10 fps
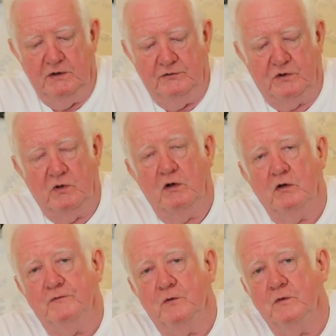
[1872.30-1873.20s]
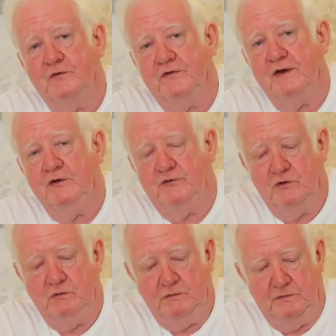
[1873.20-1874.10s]
So I'll look forward to seeing you
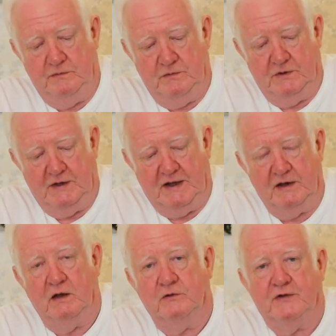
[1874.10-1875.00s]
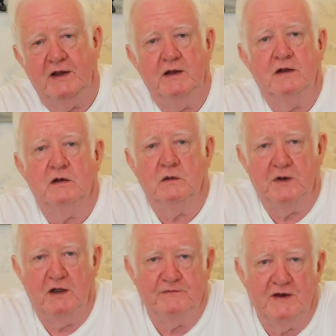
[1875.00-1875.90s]
soon, and I'll say
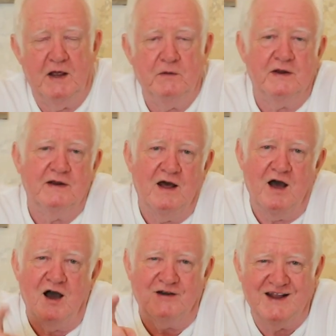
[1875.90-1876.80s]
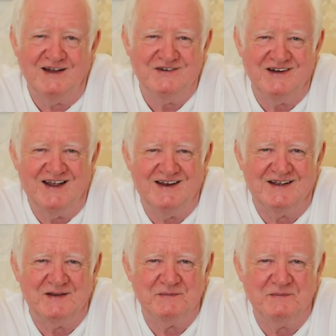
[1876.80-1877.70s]
goodbye for now, and I'll catch you
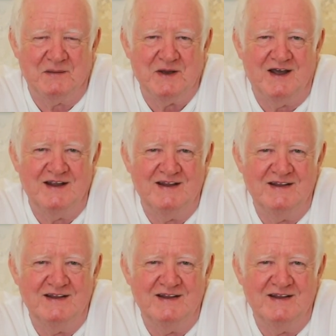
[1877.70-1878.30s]
later. Bye bye.